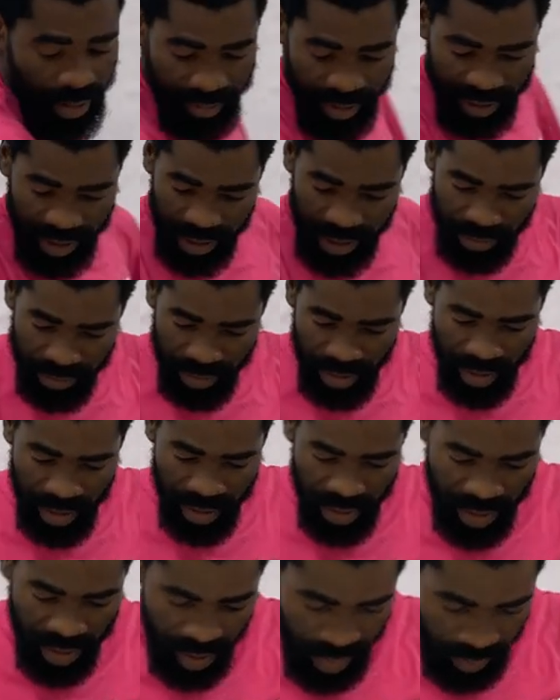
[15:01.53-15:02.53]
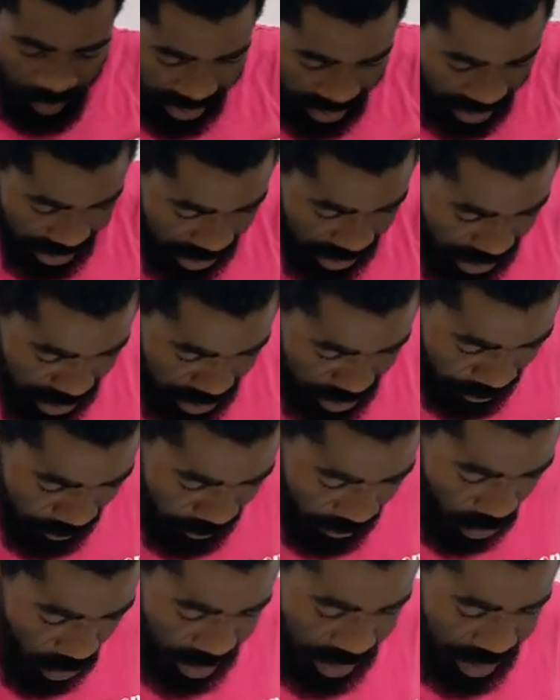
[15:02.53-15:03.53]
the question or question
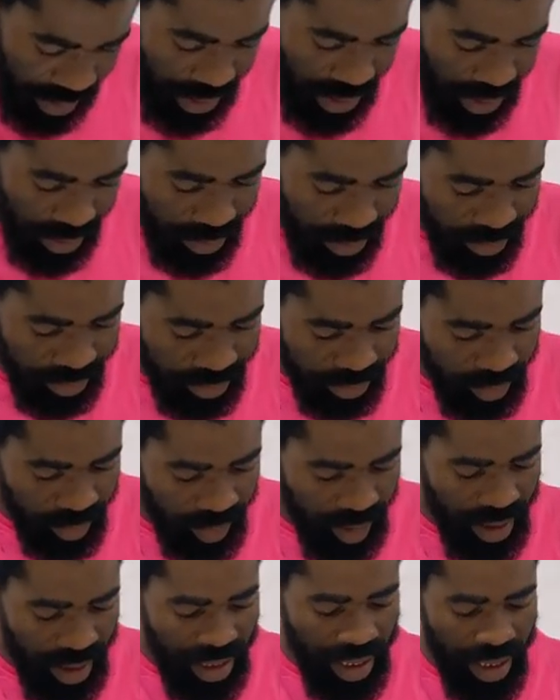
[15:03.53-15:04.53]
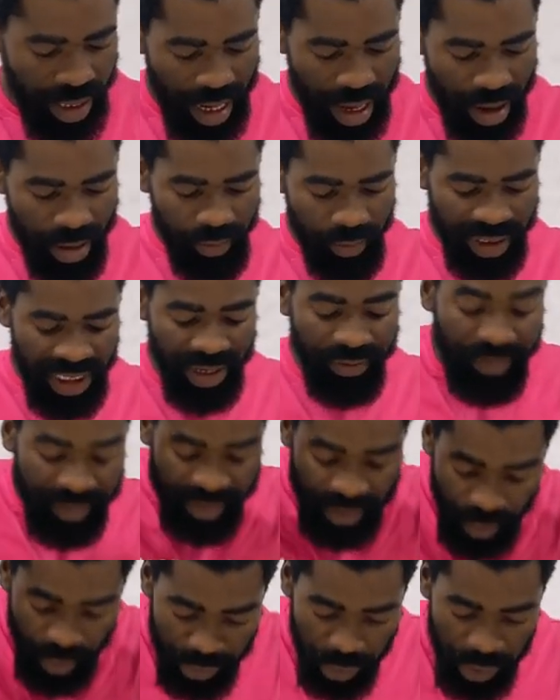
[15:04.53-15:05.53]
14. Now, question
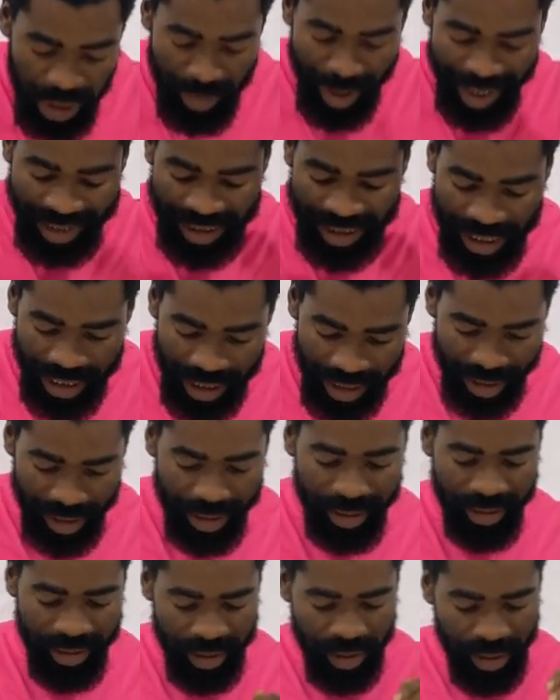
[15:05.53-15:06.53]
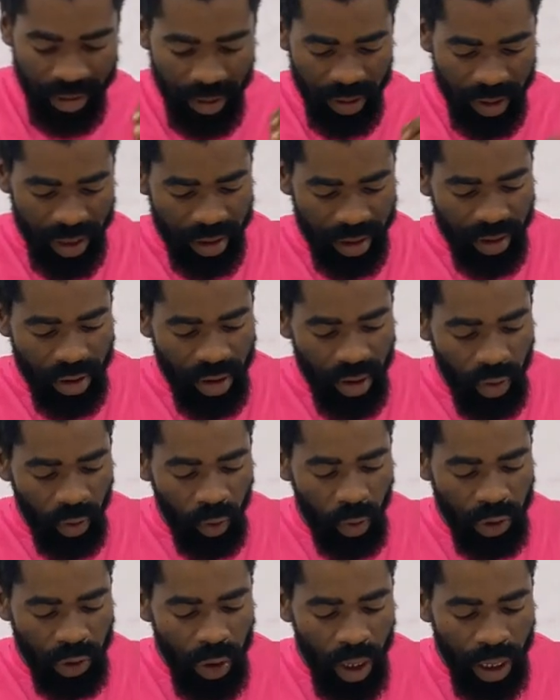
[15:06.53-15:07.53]
15 also demands thinking. Okay,
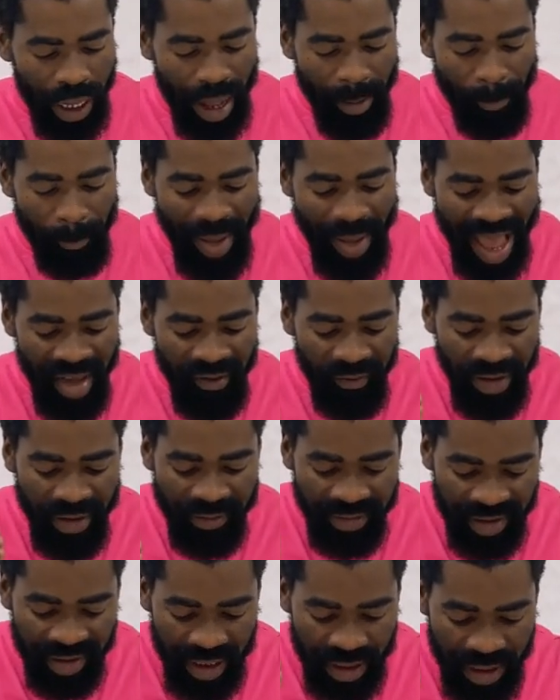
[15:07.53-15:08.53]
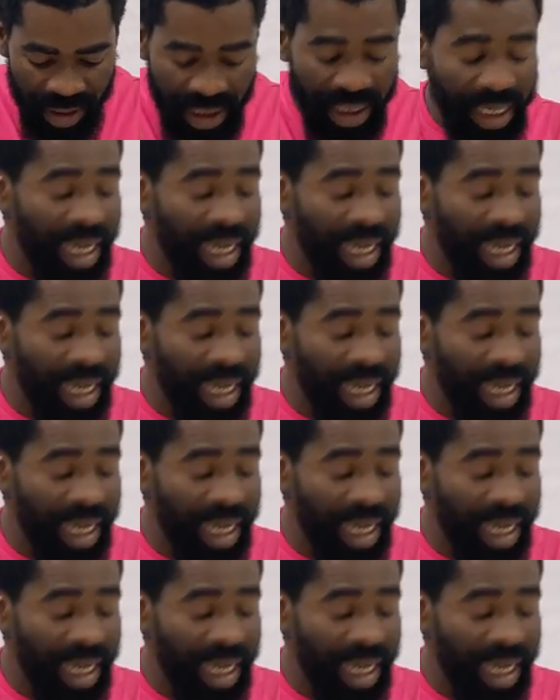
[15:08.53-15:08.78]
Kodo can buy 15